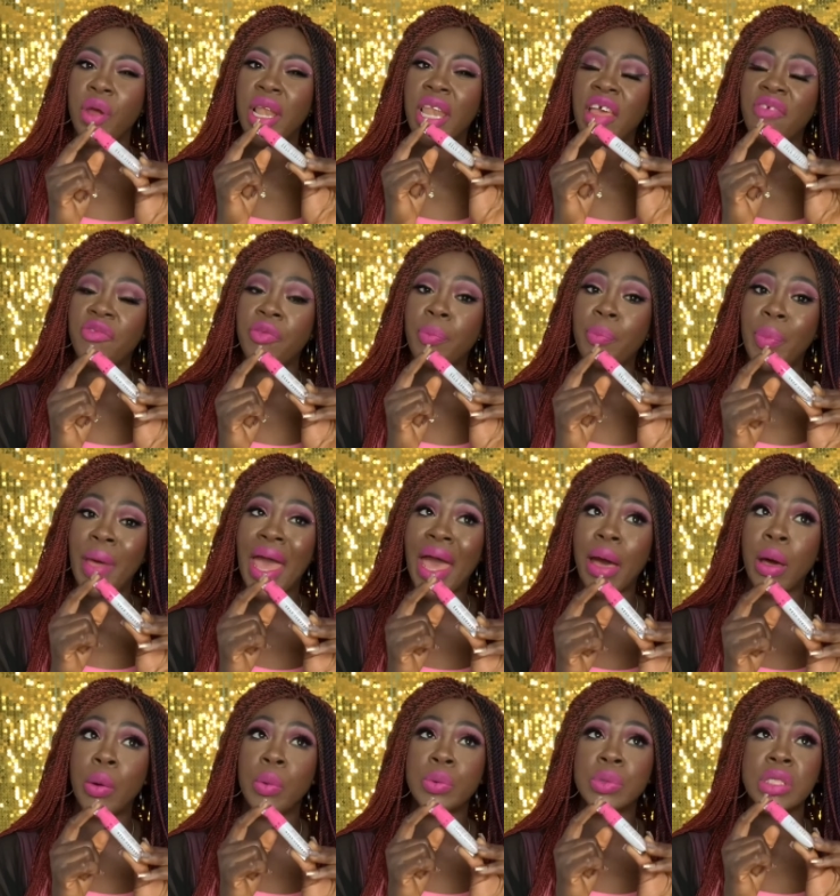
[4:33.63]

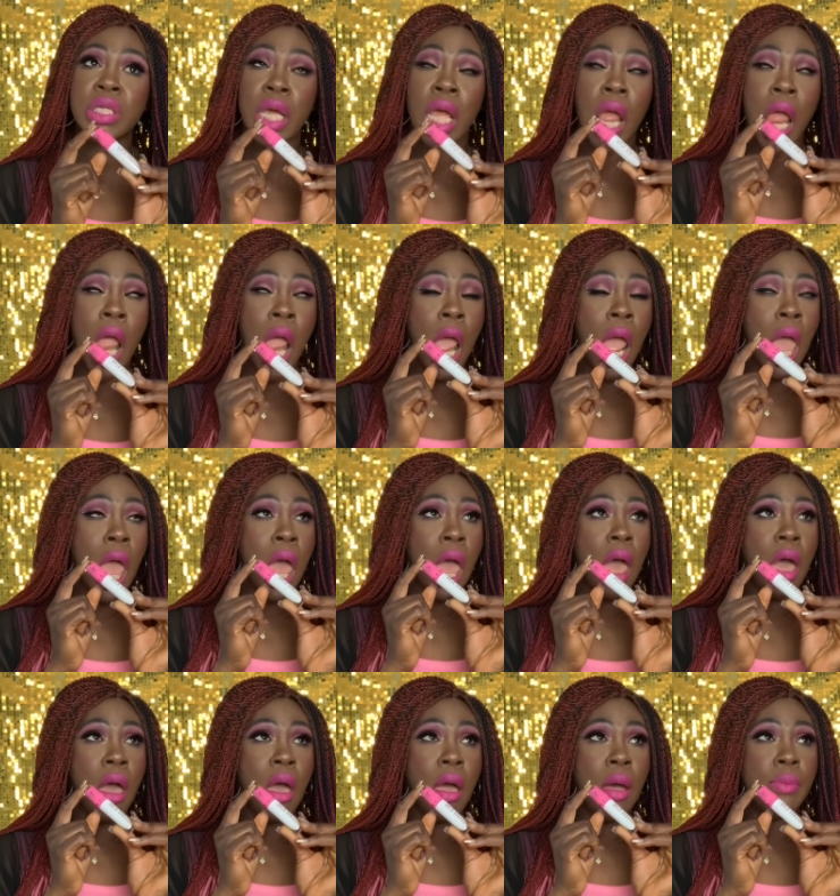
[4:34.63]

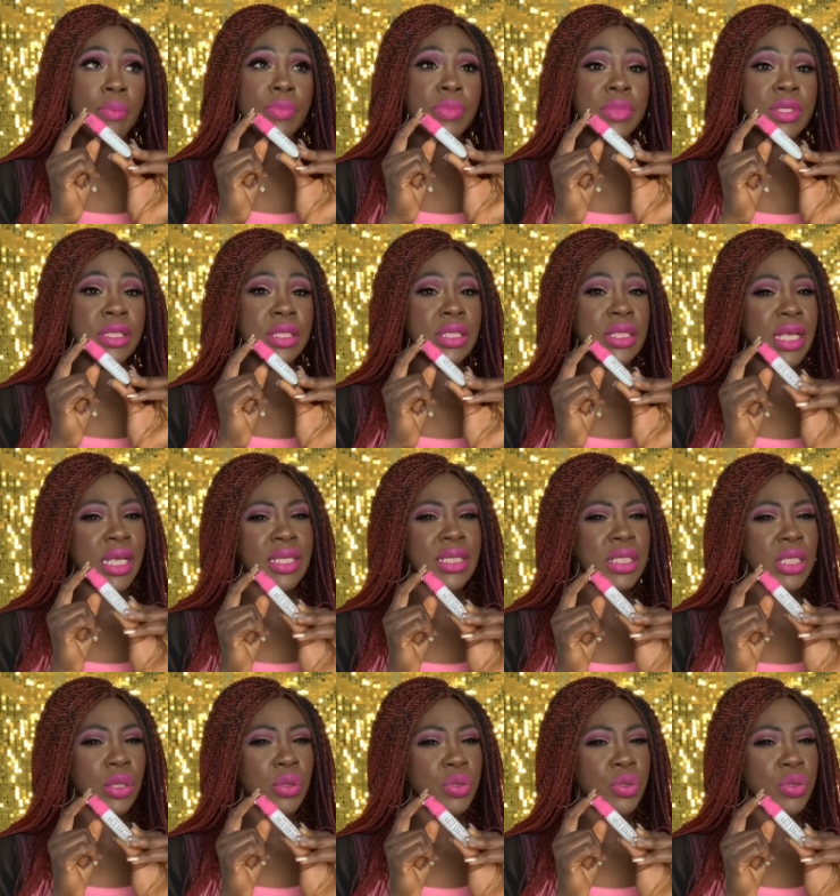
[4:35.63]
£11.60